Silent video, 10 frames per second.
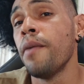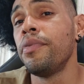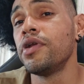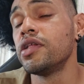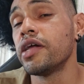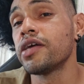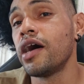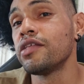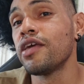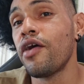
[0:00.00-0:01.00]
put in that
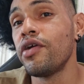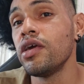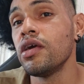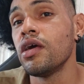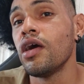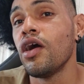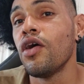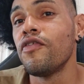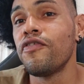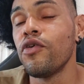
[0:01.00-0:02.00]
category.
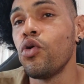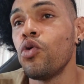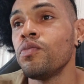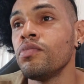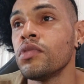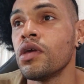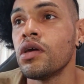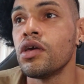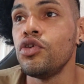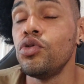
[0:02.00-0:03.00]
So
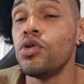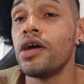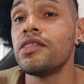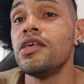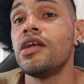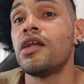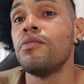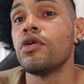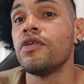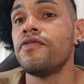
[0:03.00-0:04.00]
you do not need that
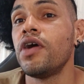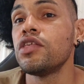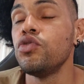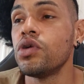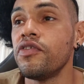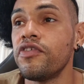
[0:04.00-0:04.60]
amount of fat. You can